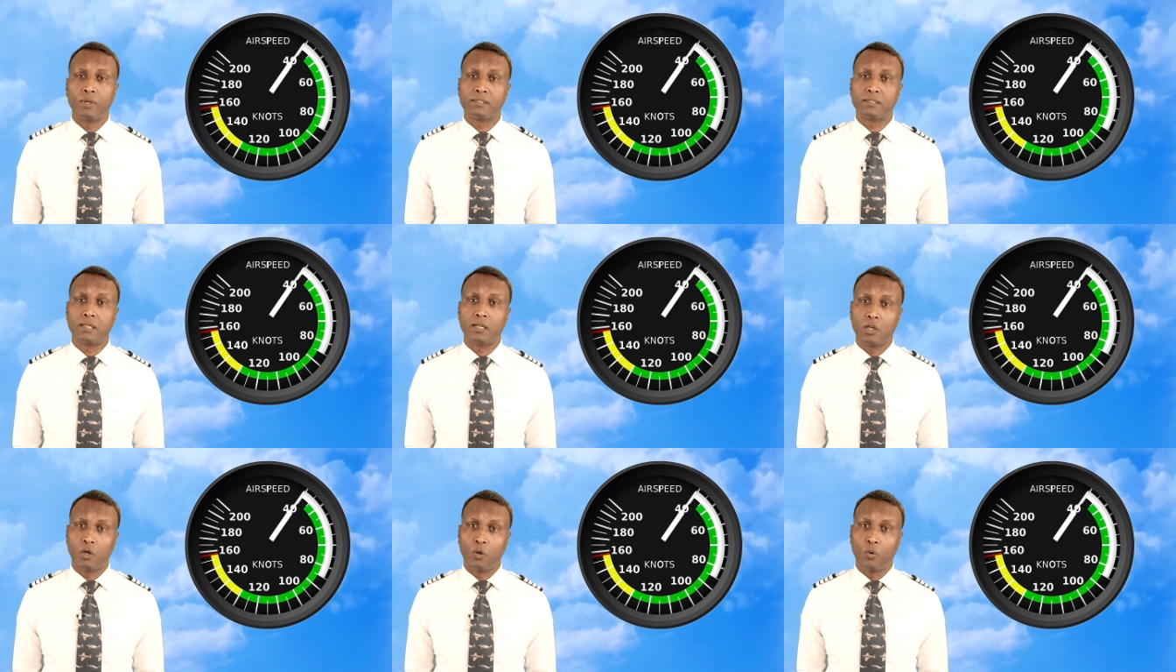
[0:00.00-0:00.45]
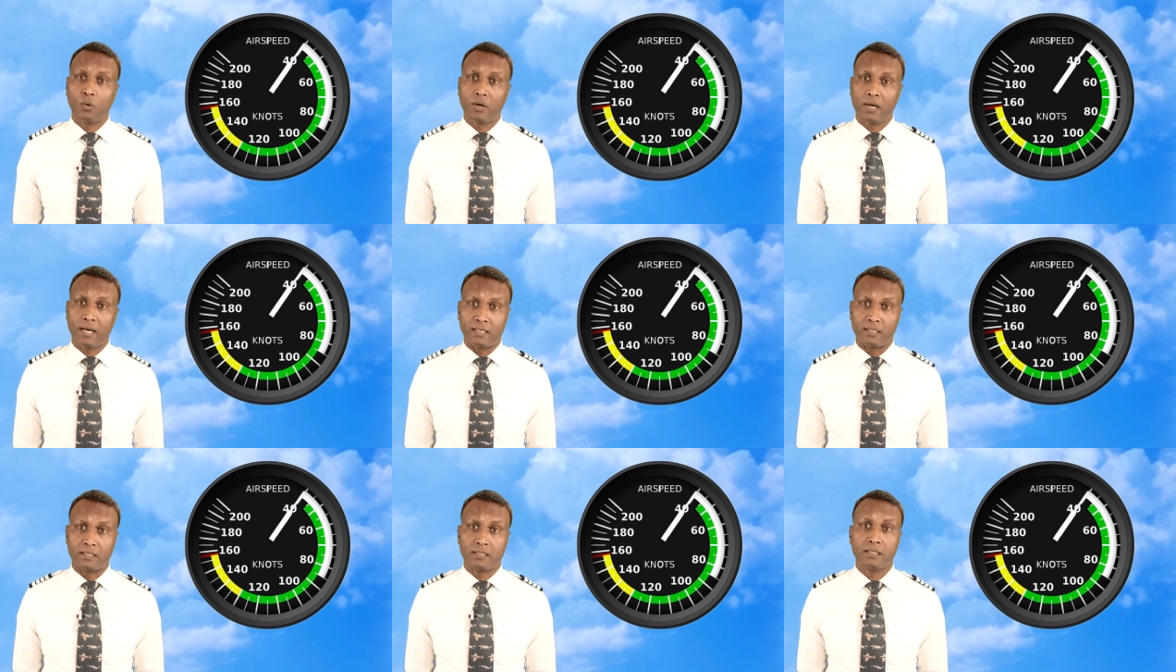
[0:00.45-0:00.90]
with the
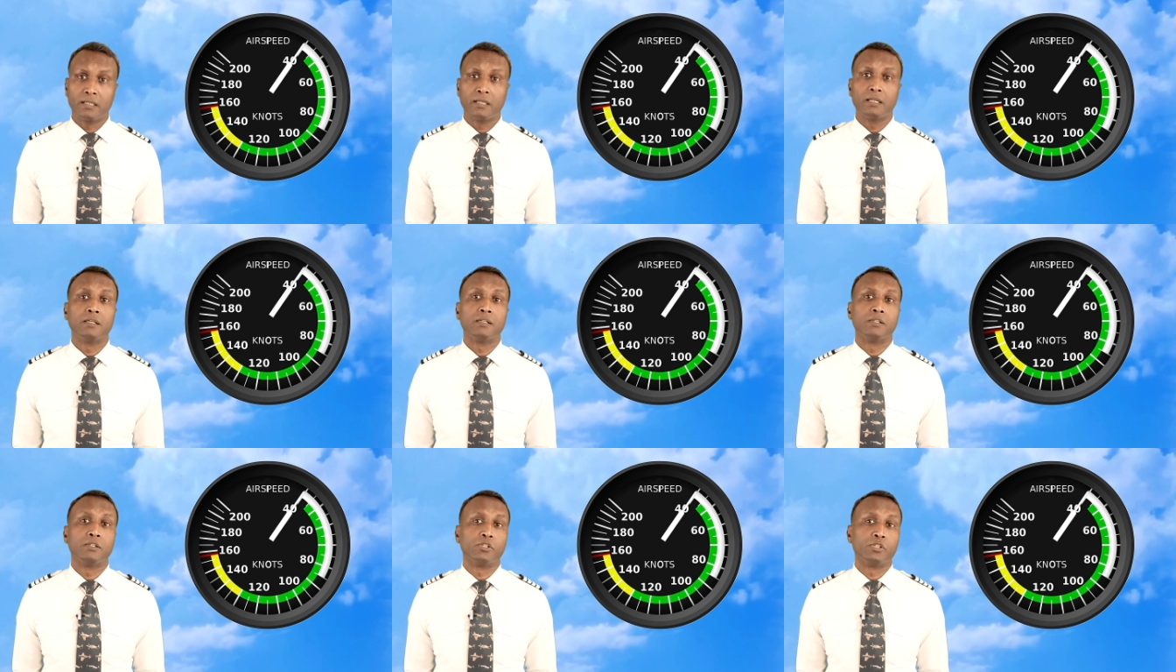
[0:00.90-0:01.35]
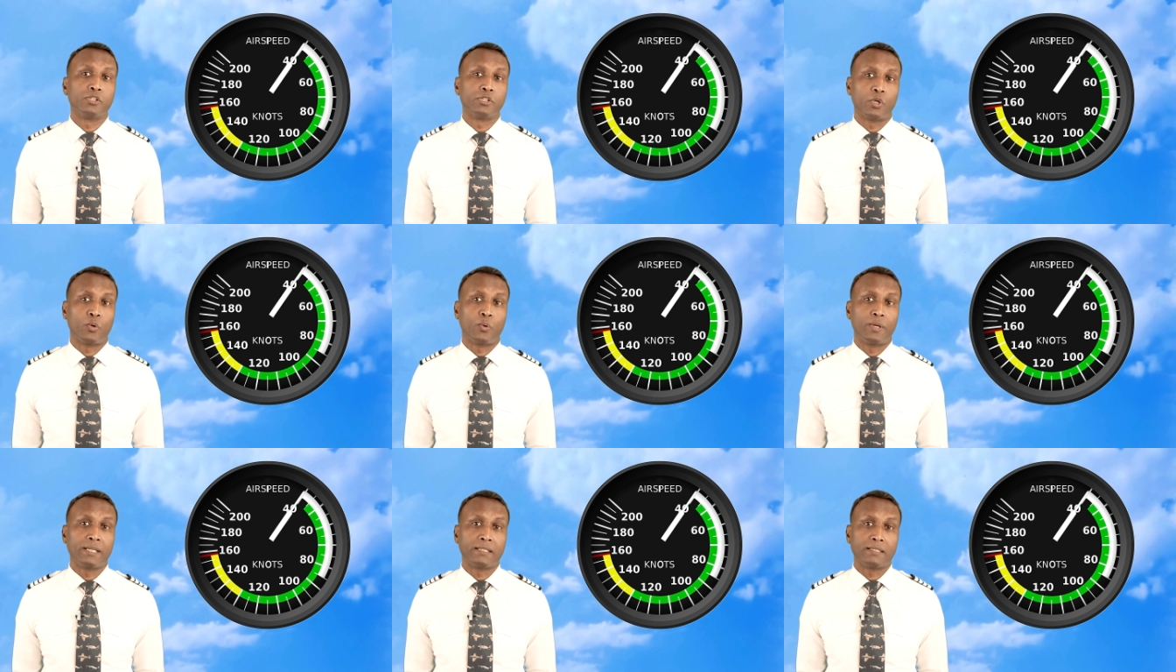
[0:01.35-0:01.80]
lower end
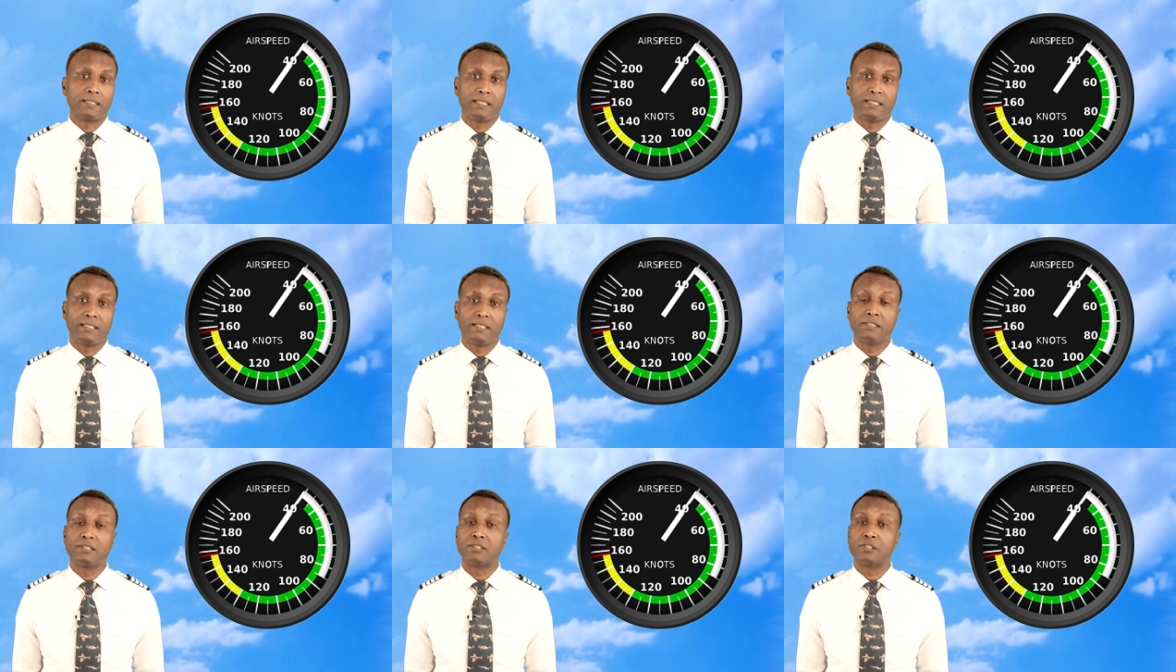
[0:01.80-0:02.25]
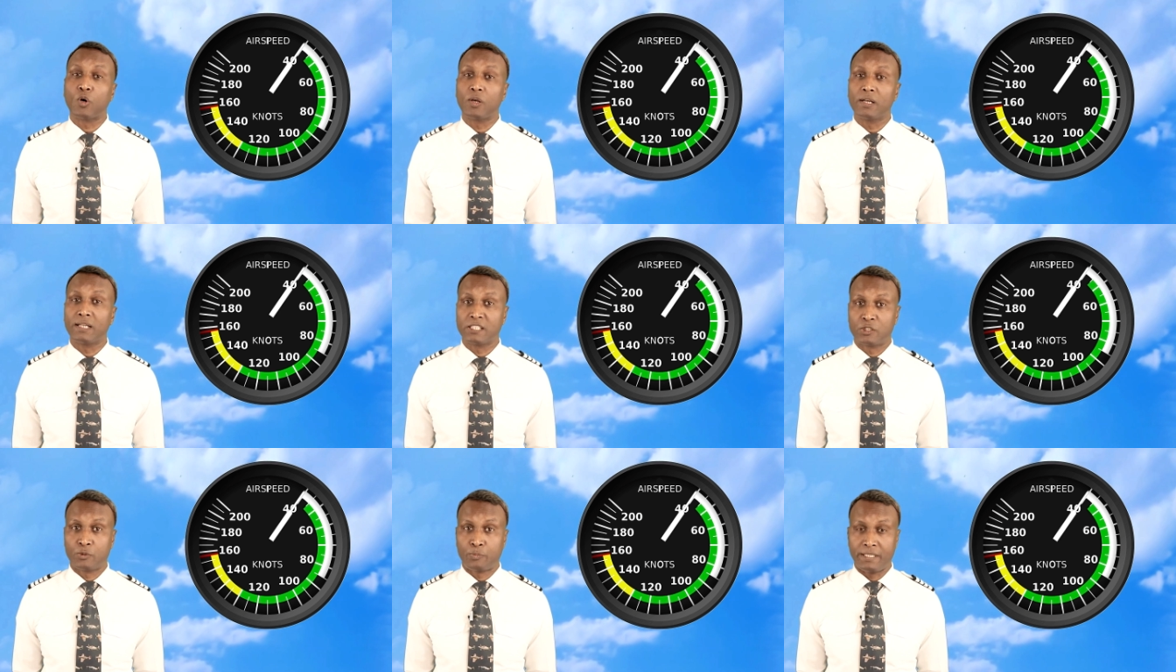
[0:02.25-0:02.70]
showing the
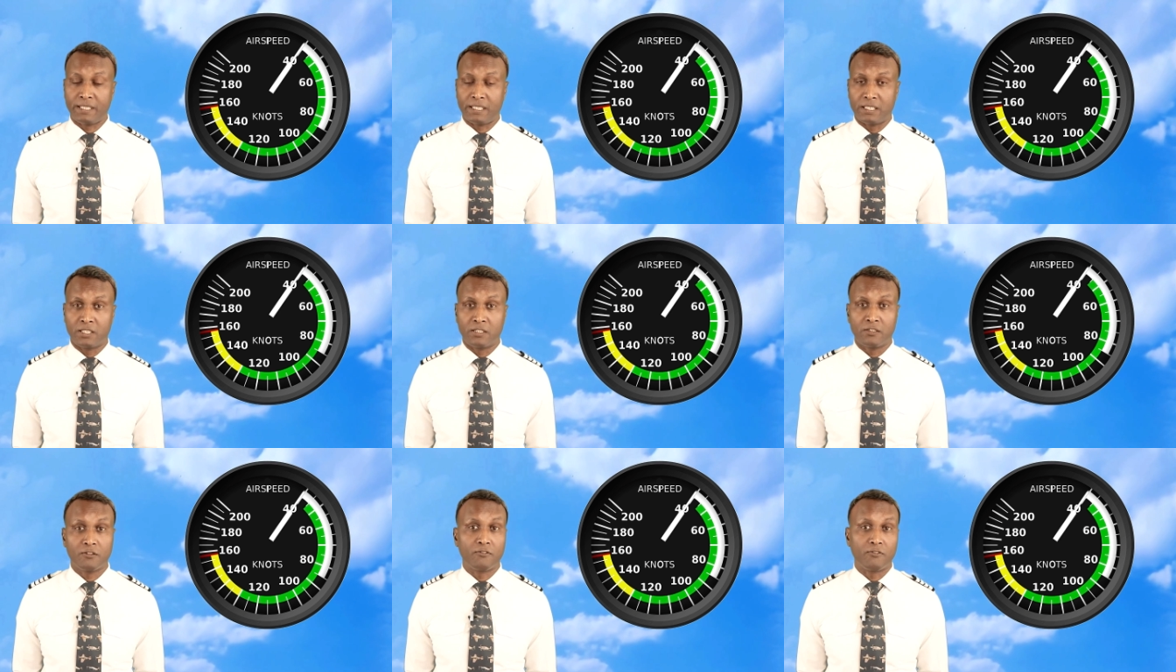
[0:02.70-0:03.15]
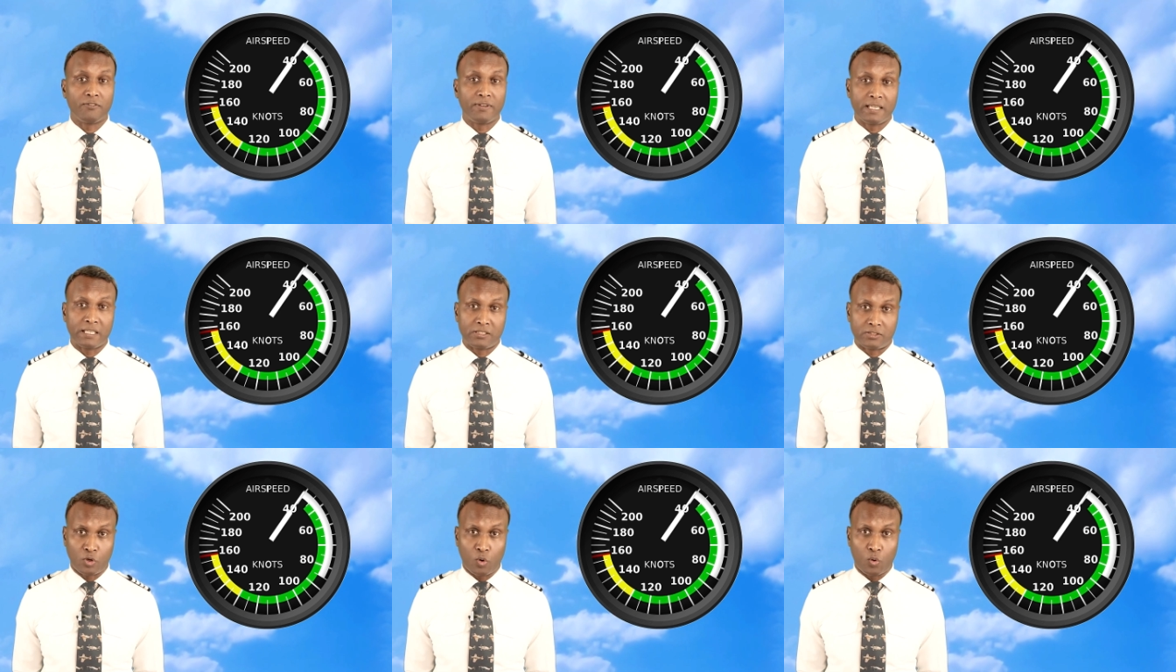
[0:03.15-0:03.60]
stalling speed,
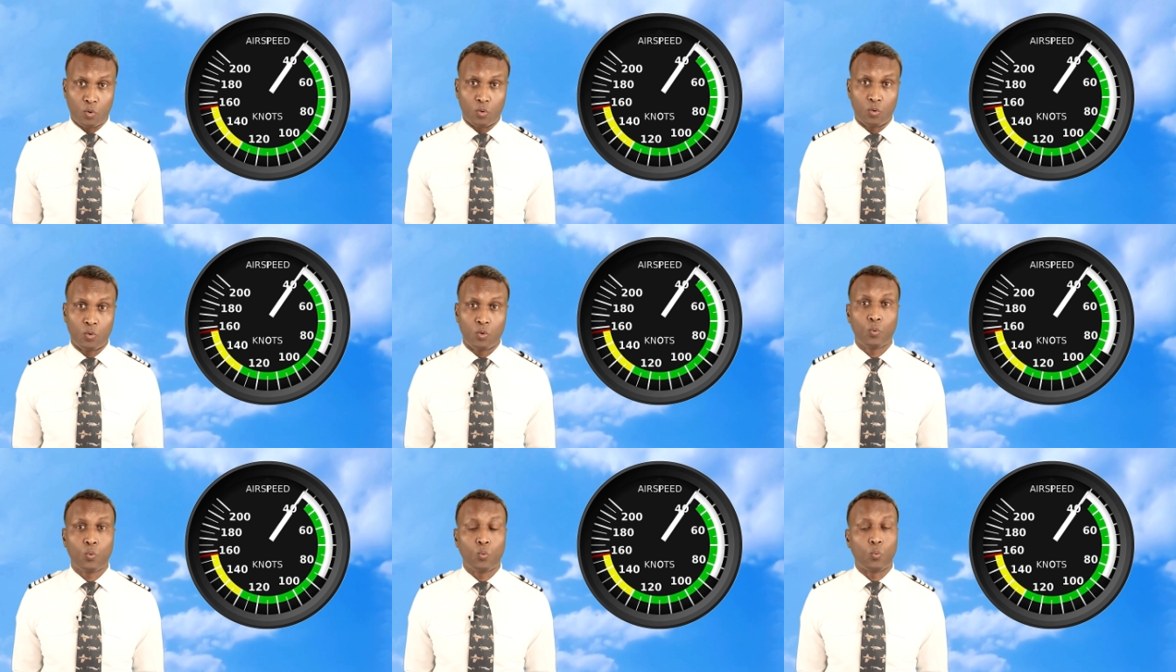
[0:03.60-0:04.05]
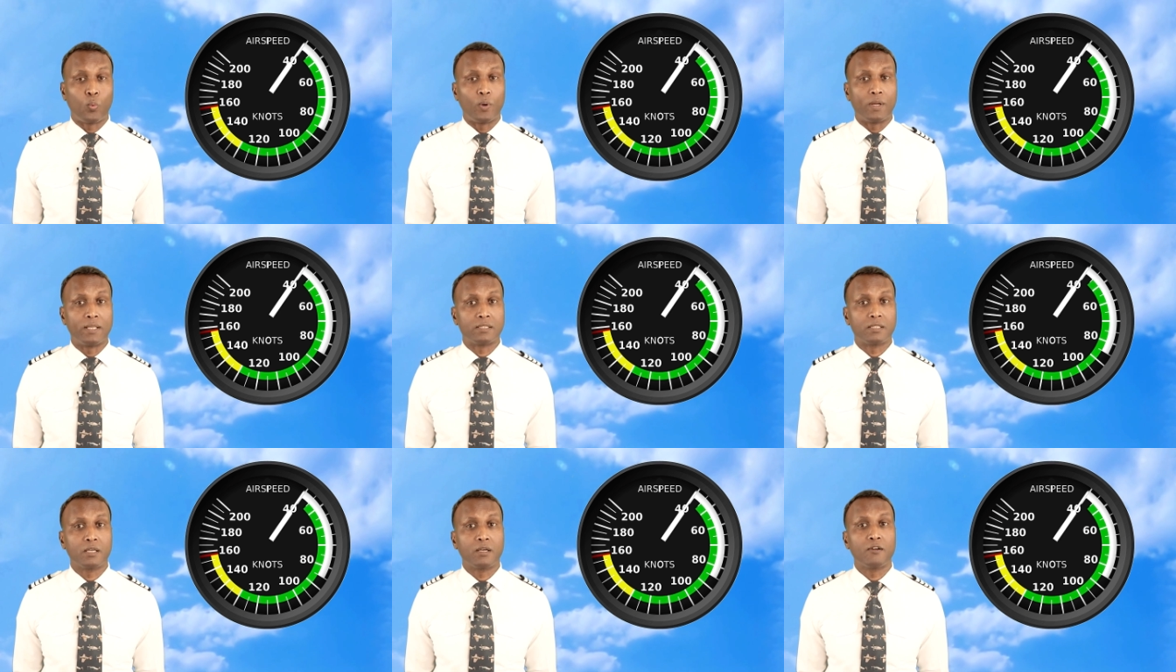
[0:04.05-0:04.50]
VSO,
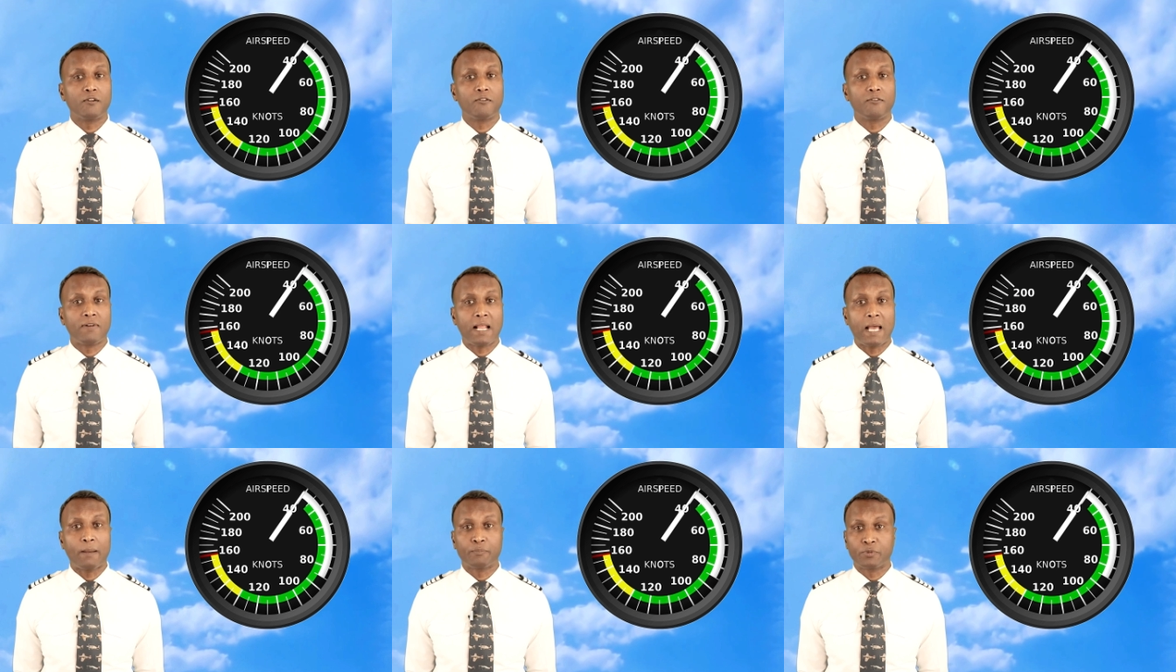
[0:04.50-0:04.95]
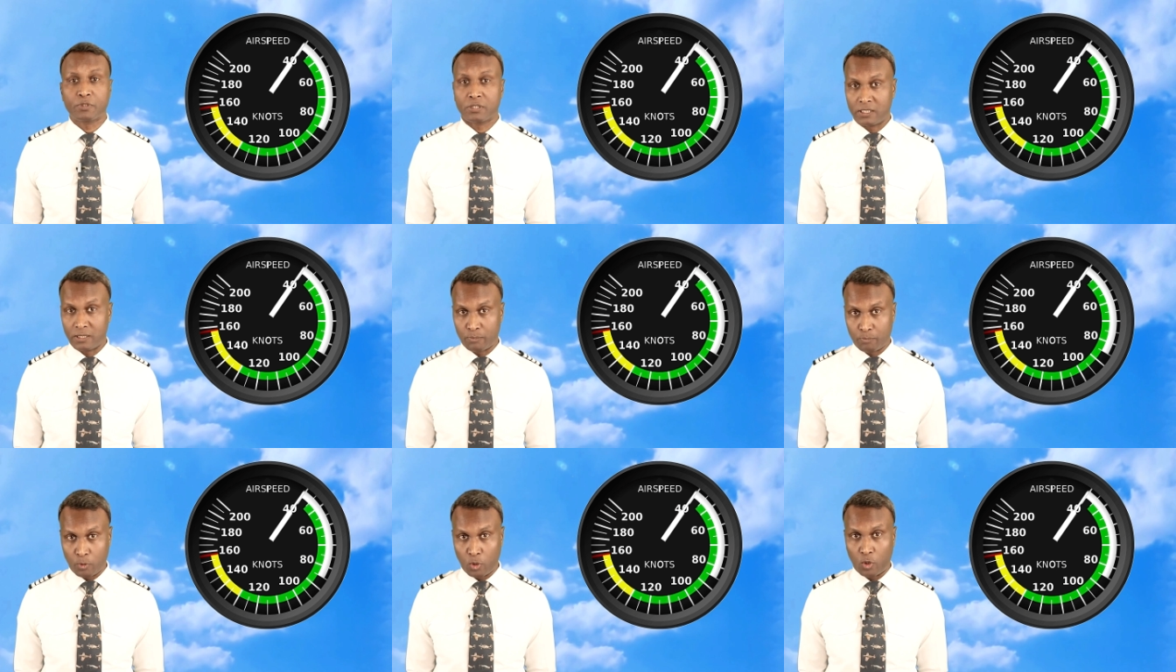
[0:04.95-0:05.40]
with flaps
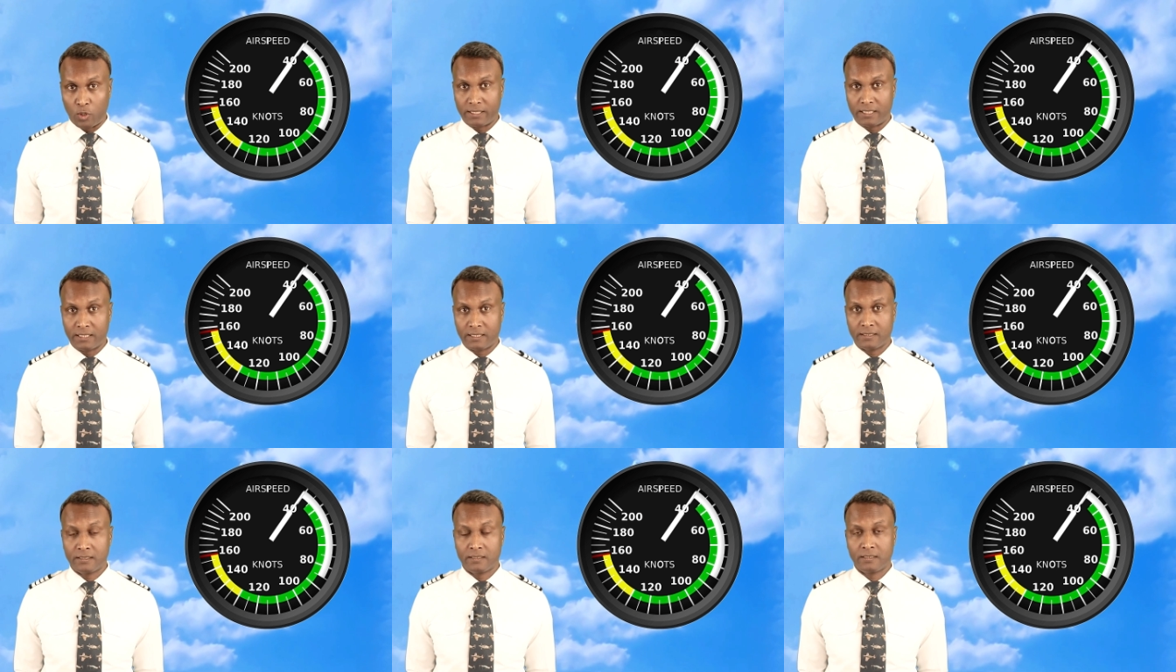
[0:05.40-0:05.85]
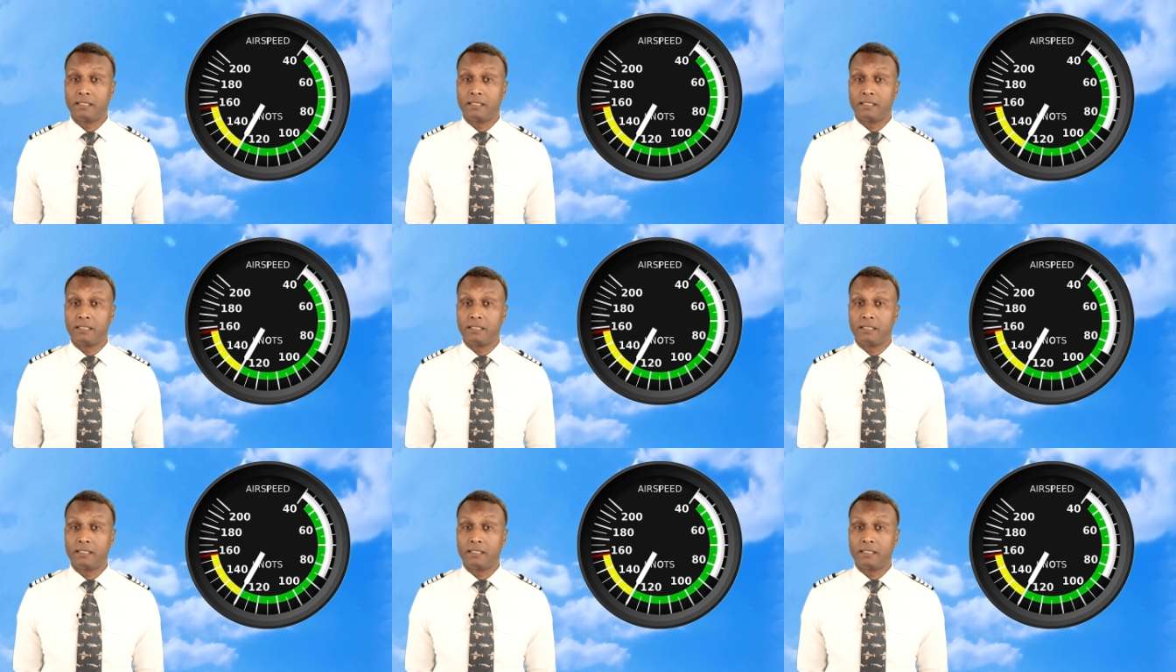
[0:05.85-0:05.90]
deployed.